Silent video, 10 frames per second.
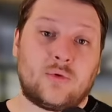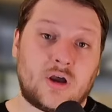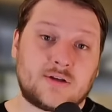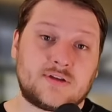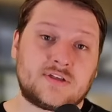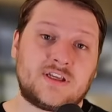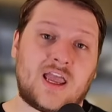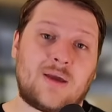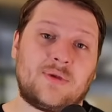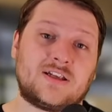also see
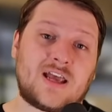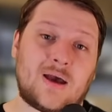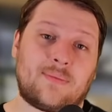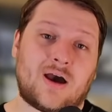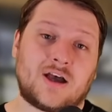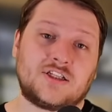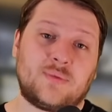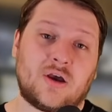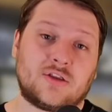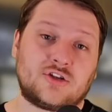Emmy tap
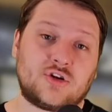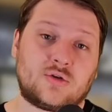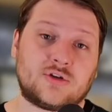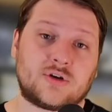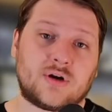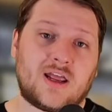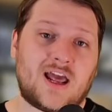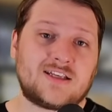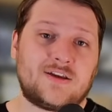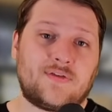Hajime on the shoulder and
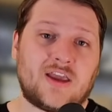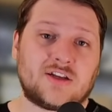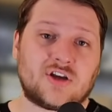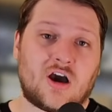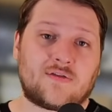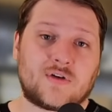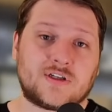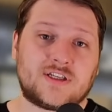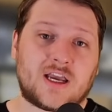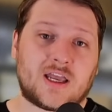ask if they could talk for a
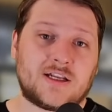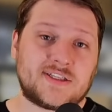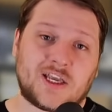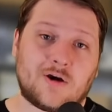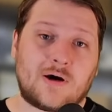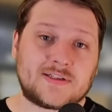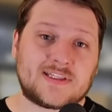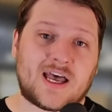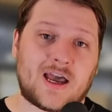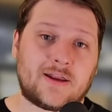second as they go
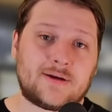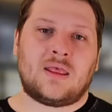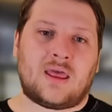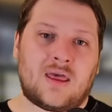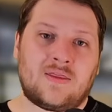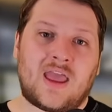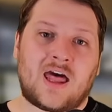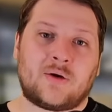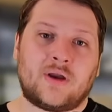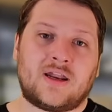outside. In the
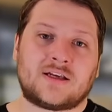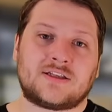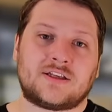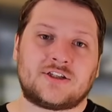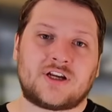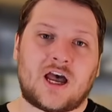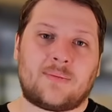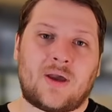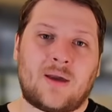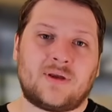alleyway next to the
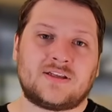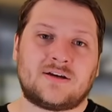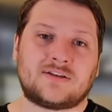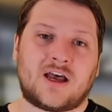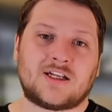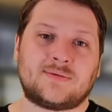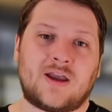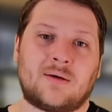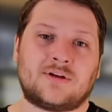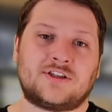shop, Emmy tells Hajime
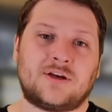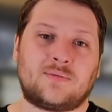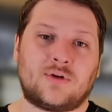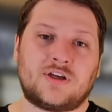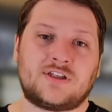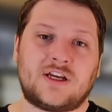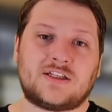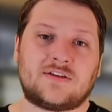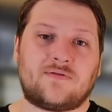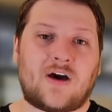how much she
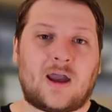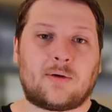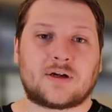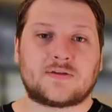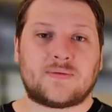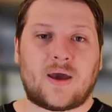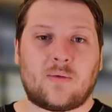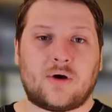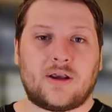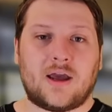appreciates the fireworks from that
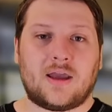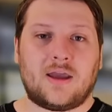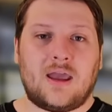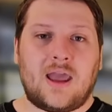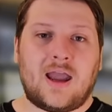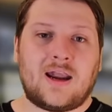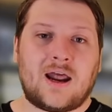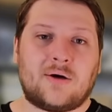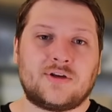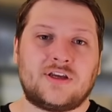one night, and
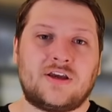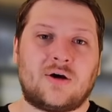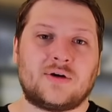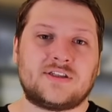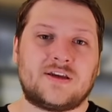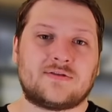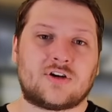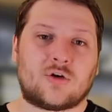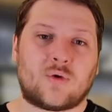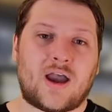how he always gives
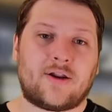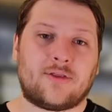her a ride on the